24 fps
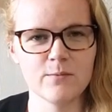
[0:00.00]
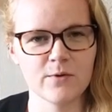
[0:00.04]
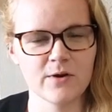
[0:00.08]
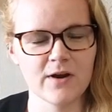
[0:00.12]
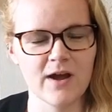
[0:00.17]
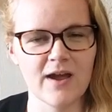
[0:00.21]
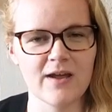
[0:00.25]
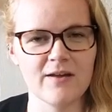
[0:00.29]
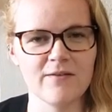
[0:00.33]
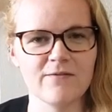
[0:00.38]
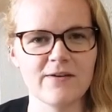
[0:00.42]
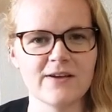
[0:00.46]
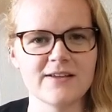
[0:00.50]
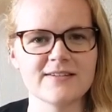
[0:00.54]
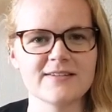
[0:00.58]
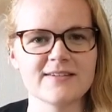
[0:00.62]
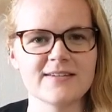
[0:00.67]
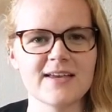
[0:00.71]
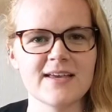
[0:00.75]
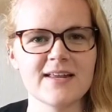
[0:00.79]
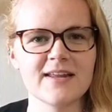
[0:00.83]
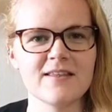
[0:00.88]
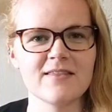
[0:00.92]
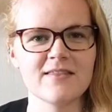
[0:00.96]
where I
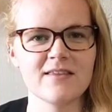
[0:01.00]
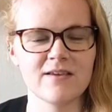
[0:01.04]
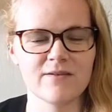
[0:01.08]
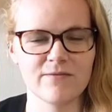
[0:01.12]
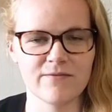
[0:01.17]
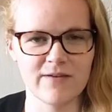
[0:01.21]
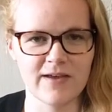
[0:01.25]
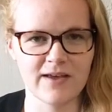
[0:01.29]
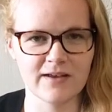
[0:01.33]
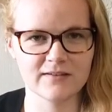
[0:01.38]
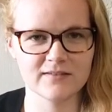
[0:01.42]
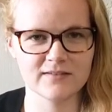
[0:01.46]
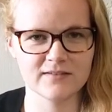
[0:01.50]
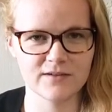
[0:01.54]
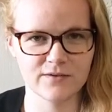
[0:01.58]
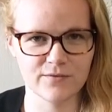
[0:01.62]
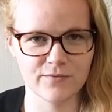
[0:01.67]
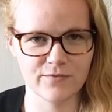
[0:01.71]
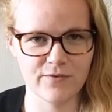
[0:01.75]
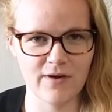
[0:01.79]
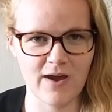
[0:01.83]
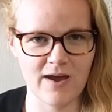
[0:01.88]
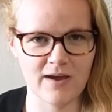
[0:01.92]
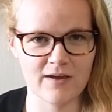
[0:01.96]
investigated the effects
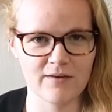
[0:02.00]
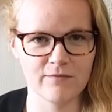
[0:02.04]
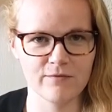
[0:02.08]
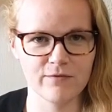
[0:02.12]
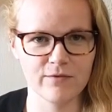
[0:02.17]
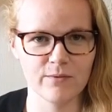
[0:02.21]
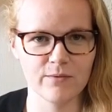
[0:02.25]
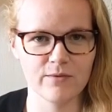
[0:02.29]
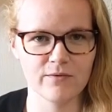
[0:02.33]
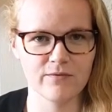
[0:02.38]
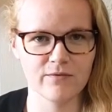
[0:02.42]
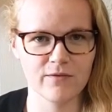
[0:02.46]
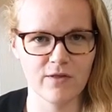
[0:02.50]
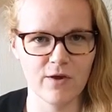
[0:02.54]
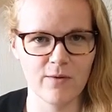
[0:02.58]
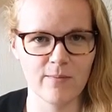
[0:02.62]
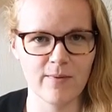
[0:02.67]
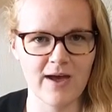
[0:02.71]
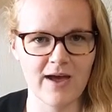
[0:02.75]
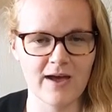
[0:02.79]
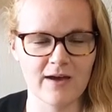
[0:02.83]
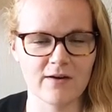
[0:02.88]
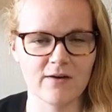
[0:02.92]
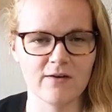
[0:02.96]
of fracking fluid
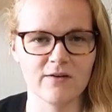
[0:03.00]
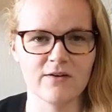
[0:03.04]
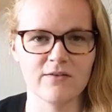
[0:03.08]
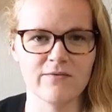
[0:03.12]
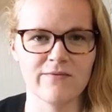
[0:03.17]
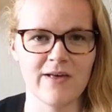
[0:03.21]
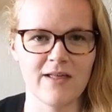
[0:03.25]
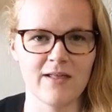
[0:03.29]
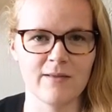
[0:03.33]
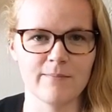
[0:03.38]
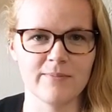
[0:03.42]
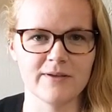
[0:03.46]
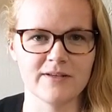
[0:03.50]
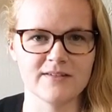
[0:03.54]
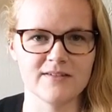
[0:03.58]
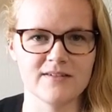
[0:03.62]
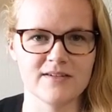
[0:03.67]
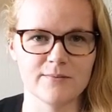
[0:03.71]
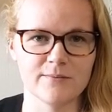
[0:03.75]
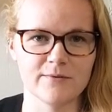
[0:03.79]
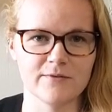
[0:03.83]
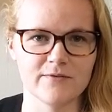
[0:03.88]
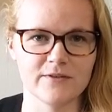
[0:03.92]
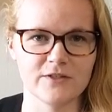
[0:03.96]
flowback on developing
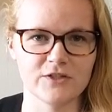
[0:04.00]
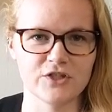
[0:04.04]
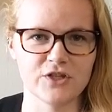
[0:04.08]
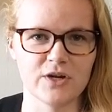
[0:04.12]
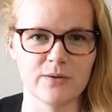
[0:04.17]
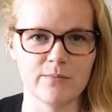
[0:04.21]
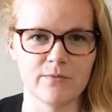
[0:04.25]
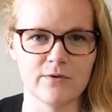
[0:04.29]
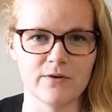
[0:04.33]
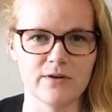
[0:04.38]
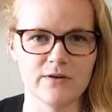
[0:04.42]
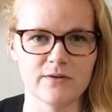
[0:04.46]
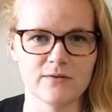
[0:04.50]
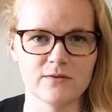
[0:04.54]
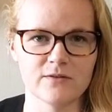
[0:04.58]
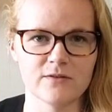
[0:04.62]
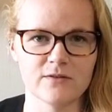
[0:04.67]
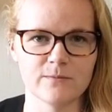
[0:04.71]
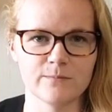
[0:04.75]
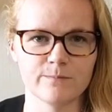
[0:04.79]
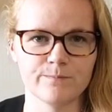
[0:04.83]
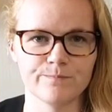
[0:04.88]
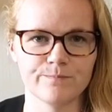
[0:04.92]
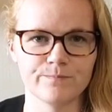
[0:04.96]
zebrafish
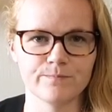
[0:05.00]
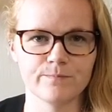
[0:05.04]
embryos.